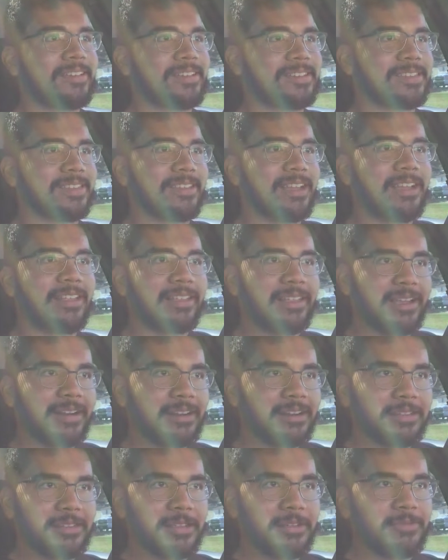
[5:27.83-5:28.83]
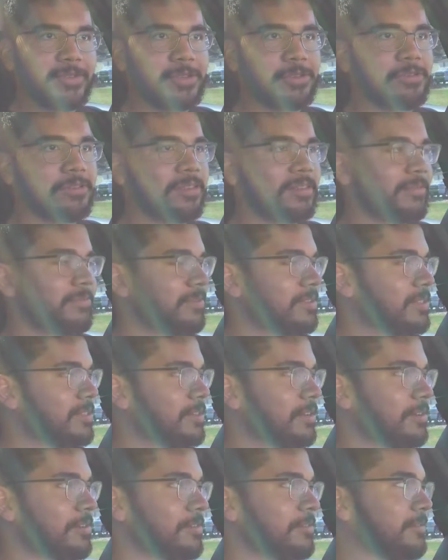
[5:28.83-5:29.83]
it's a lot lighter than W211,
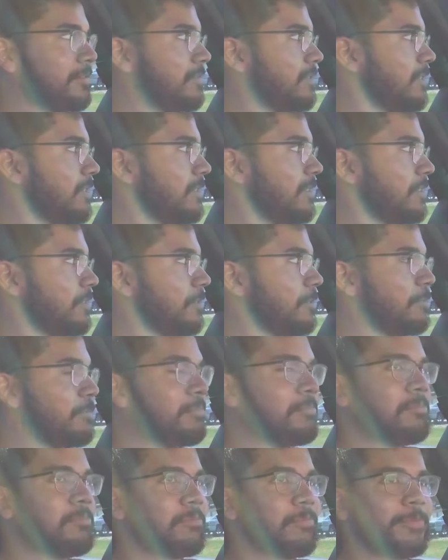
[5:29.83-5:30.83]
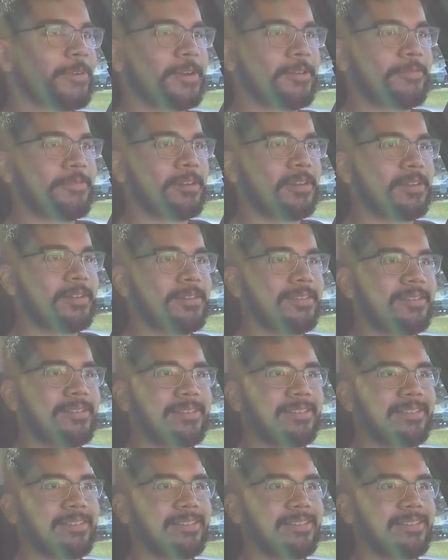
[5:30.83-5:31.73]
so it's still pretty fun.